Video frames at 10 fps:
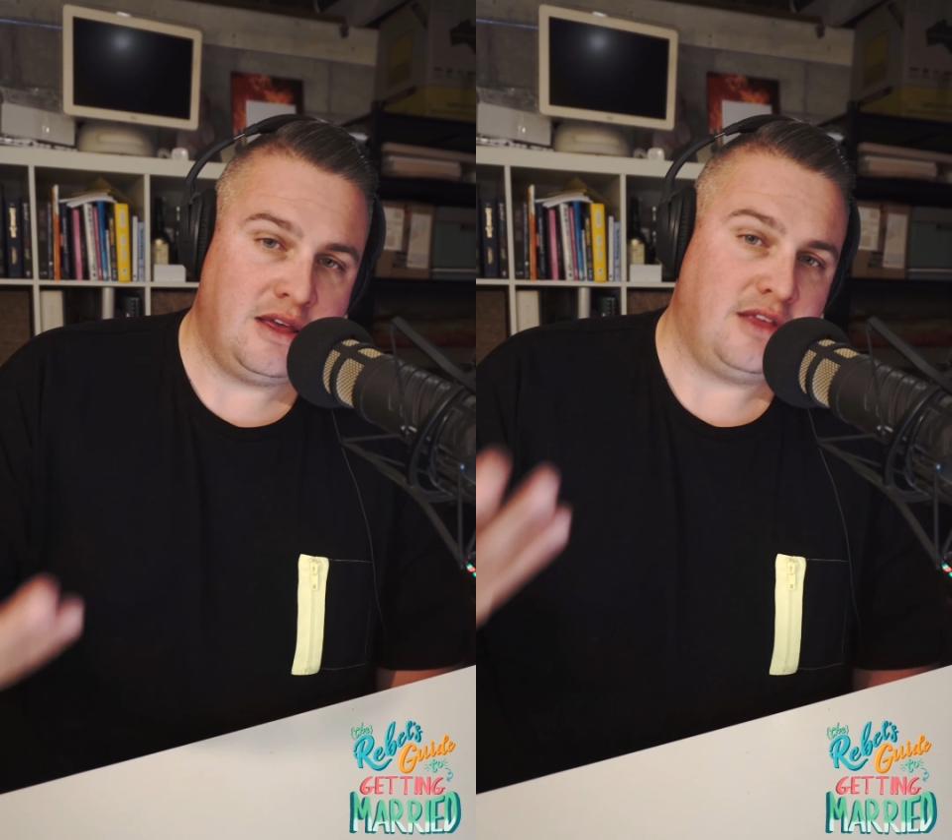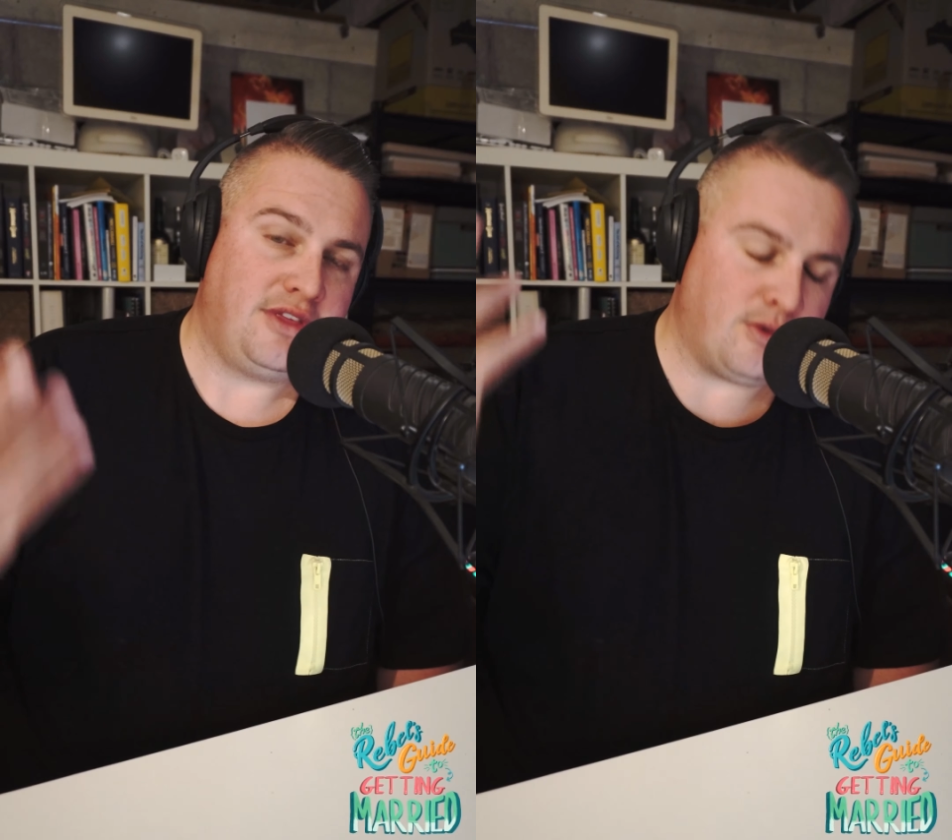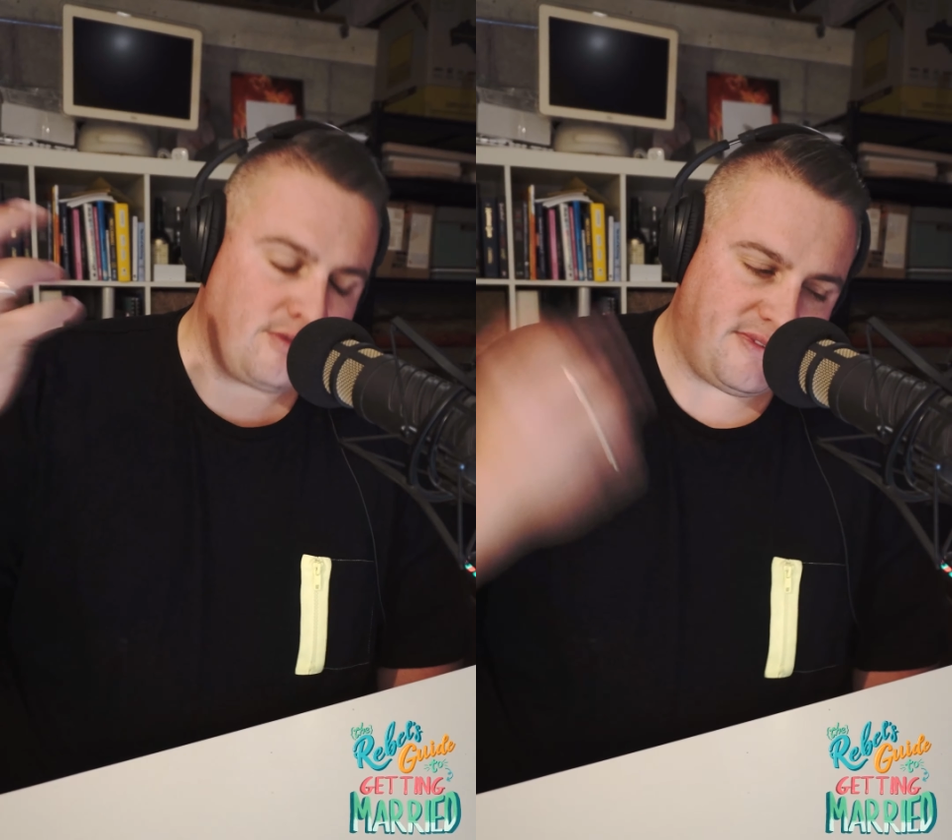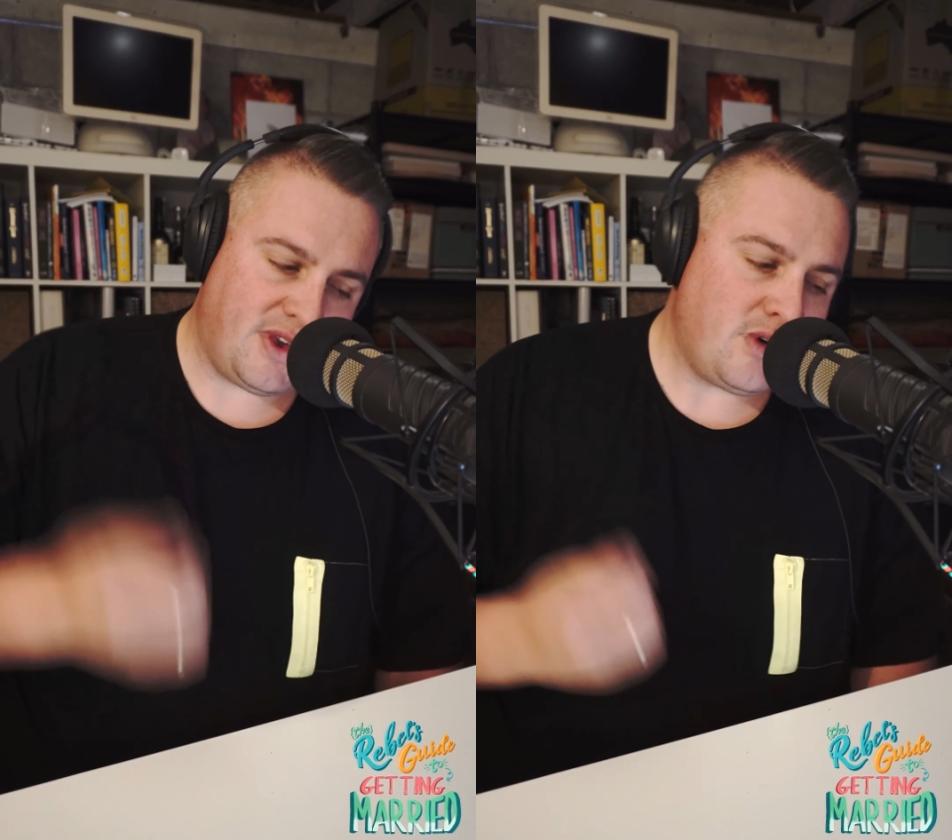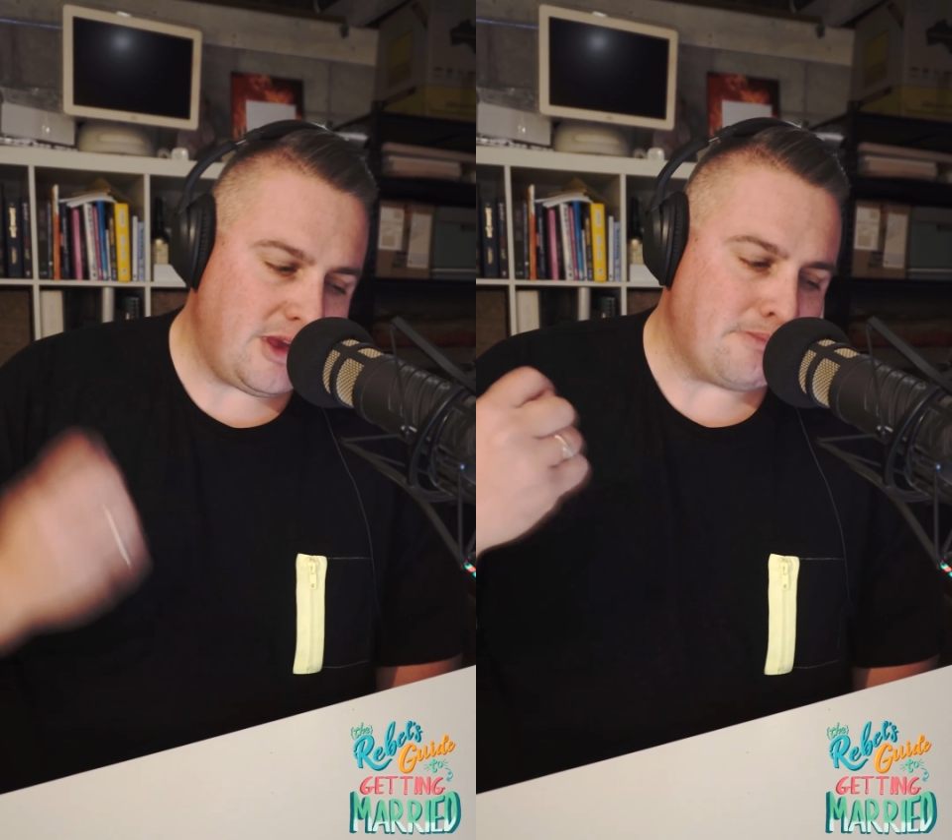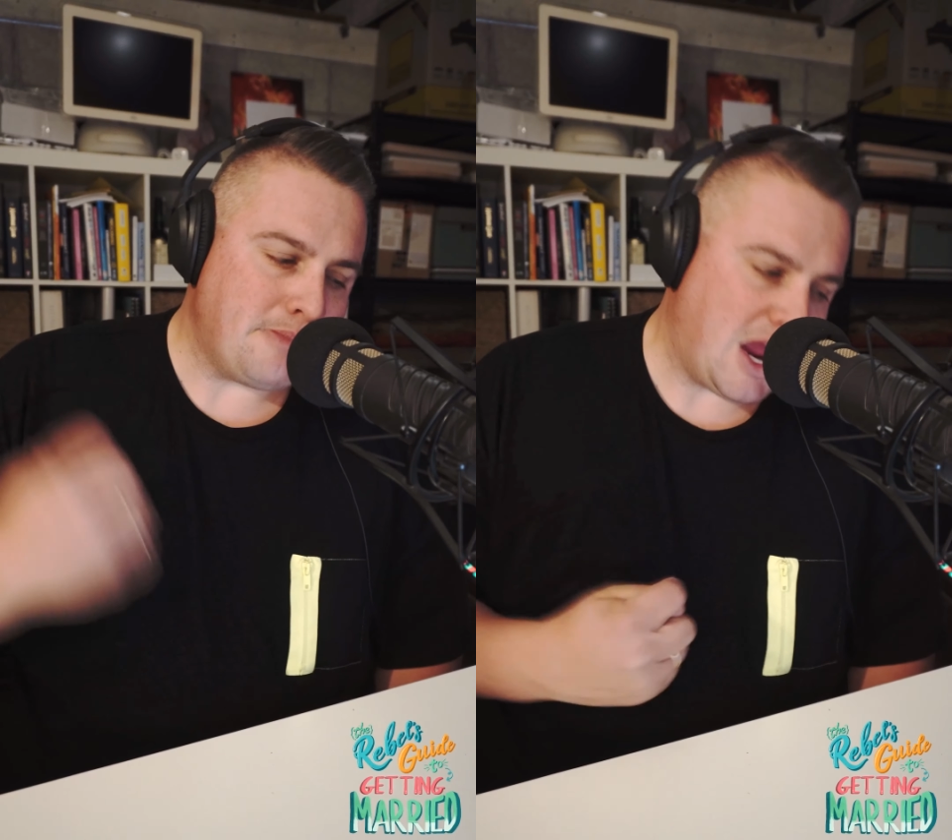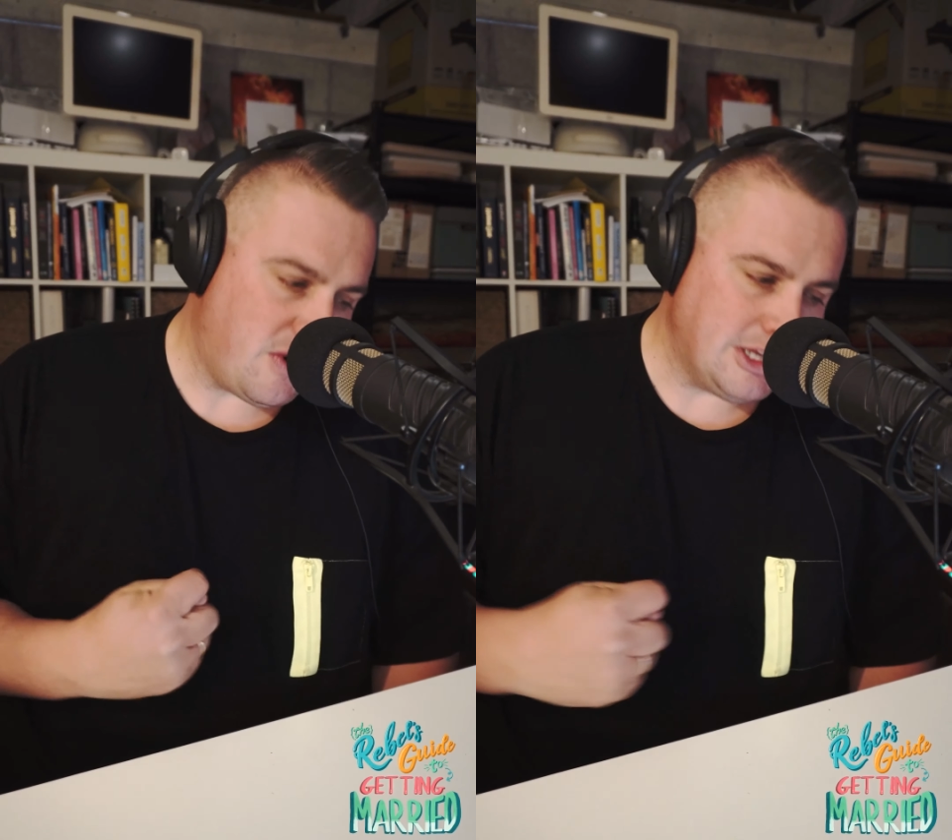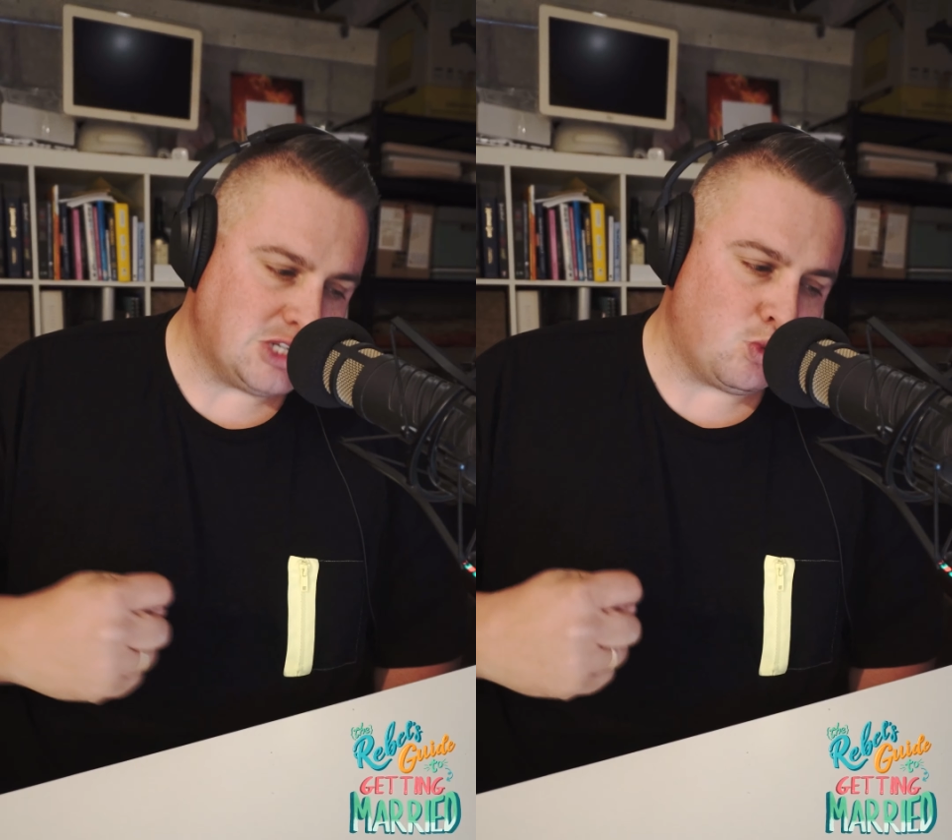that your very
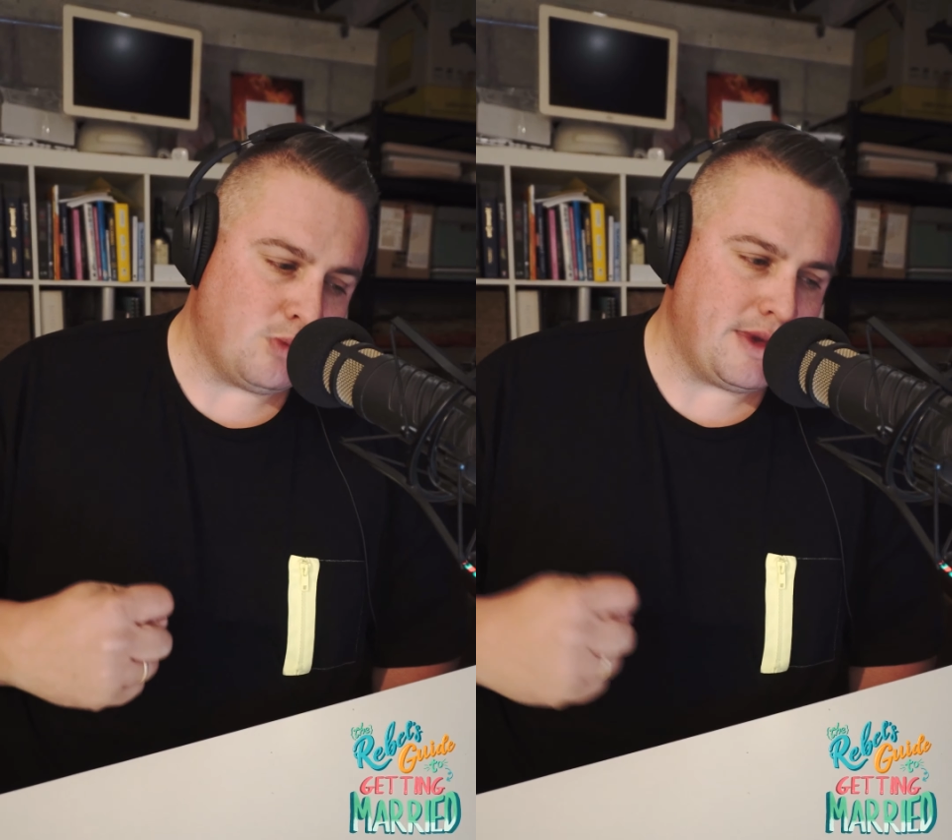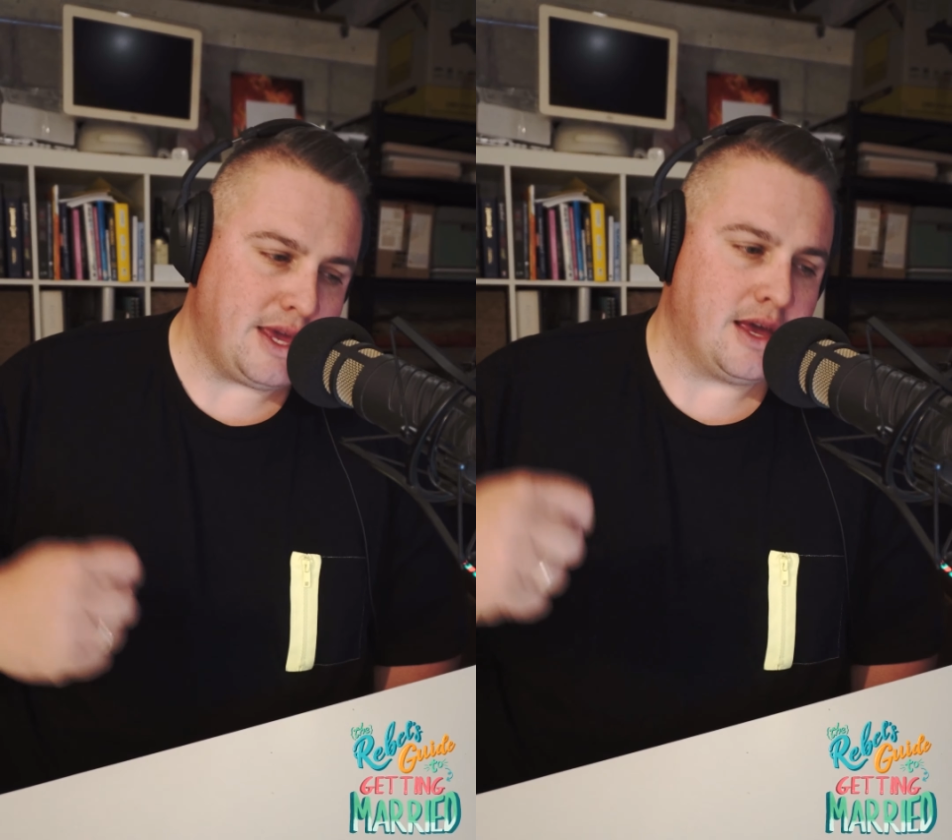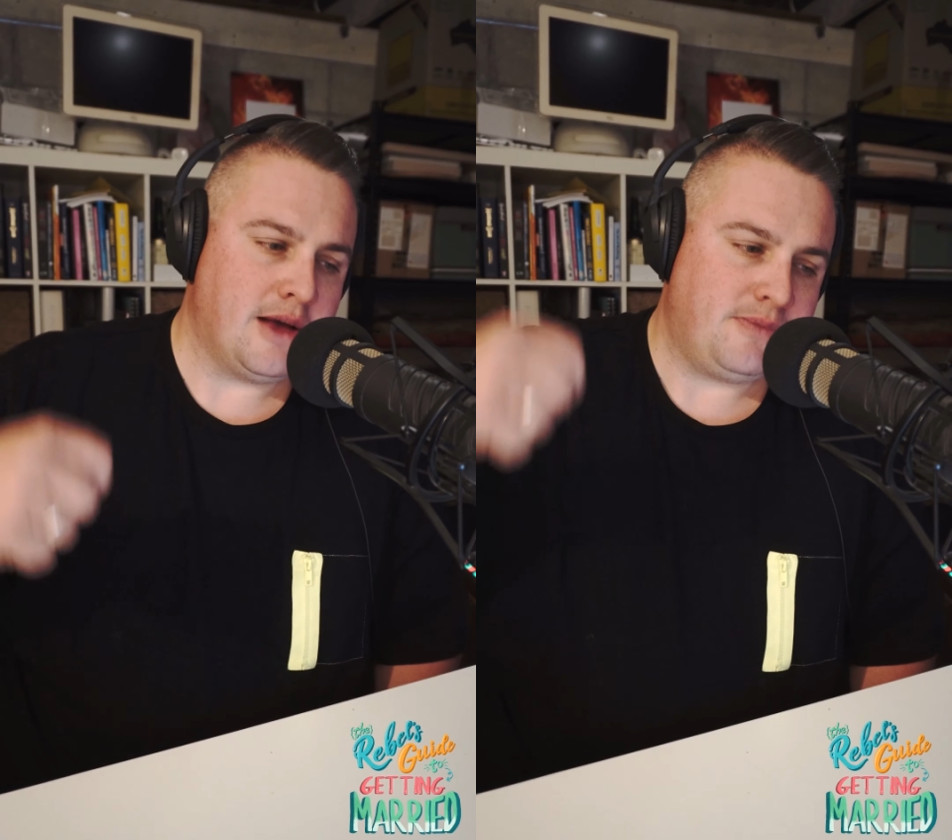marriage would be